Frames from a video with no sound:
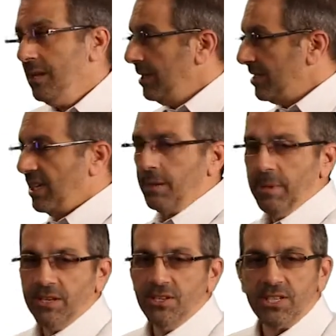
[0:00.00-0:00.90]
Let's think
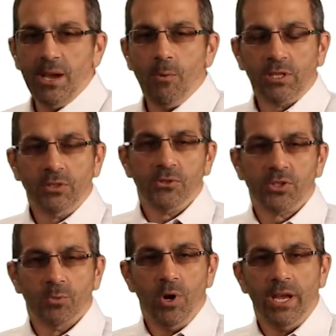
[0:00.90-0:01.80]
about, you say I want to lose
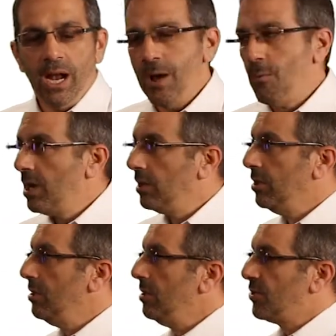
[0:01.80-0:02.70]
some weight. I want to
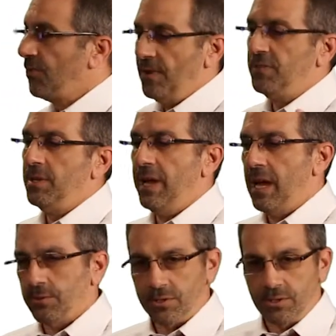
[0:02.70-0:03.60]
lose 50
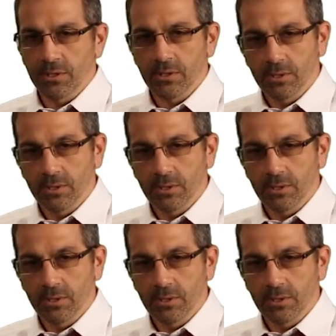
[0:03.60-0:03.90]
pounds.